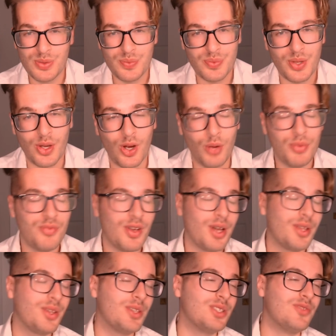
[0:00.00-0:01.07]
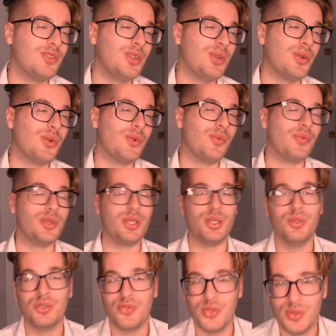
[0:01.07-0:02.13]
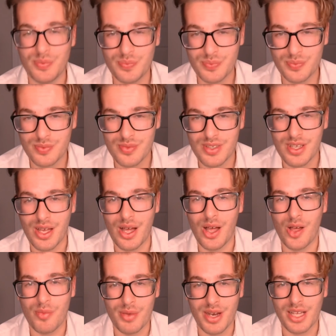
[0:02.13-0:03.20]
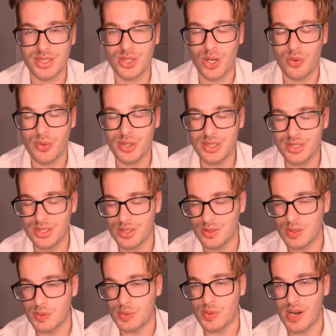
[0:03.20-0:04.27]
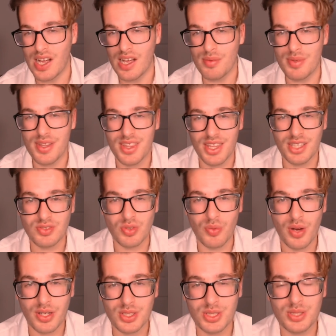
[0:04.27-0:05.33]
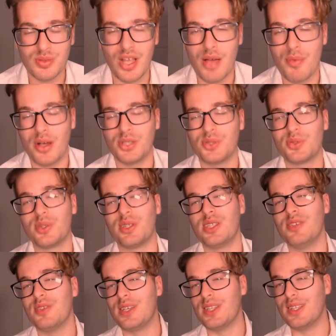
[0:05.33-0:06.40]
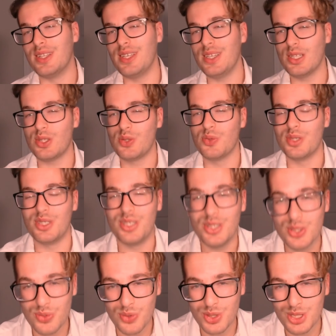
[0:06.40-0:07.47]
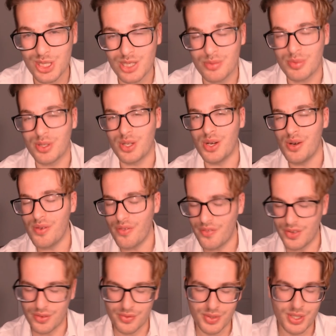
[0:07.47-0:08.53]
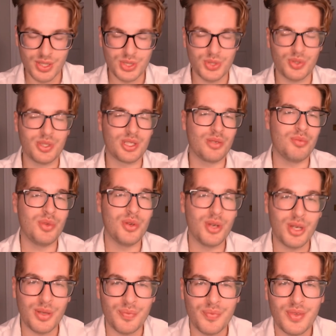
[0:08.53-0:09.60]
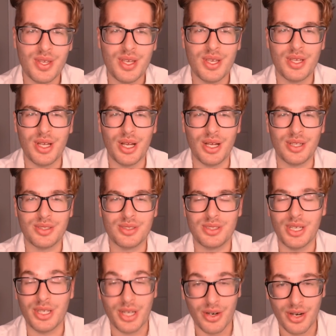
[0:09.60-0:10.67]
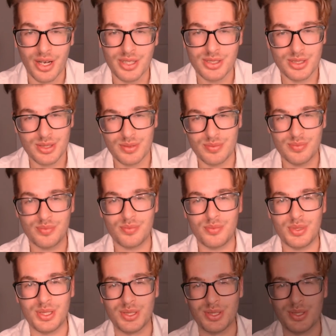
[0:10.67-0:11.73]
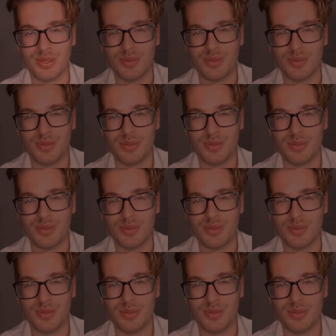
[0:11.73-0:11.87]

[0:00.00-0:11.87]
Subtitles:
I hope you found this video useful. And as always, subscribe. Thanks for watching. I'm also going to leave a link to a Discord channel below. Feel free to join the community. Take care, guys. Peace.